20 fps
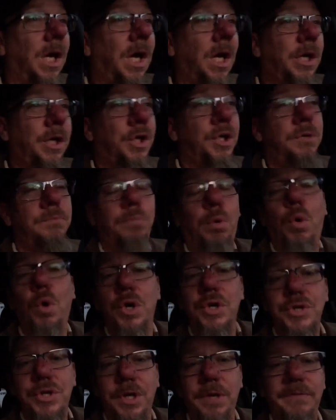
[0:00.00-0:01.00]
a good
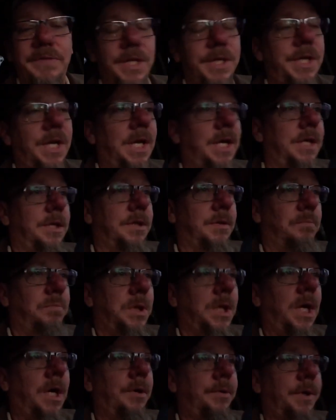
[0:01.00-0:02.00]
portion of the day in the
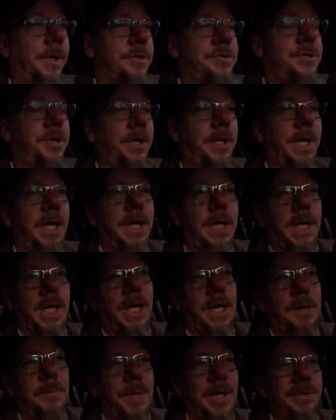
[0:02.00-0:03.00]
plow yesterday, and I
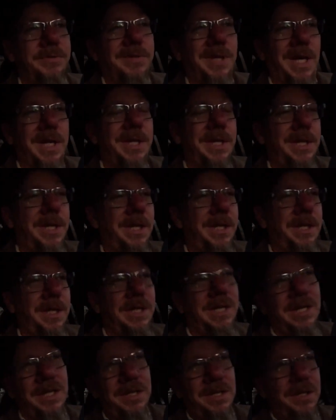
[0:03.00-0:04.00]
got about
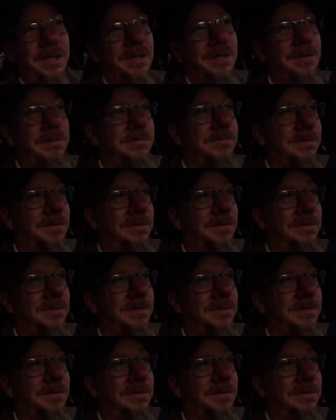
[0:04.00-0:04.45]
90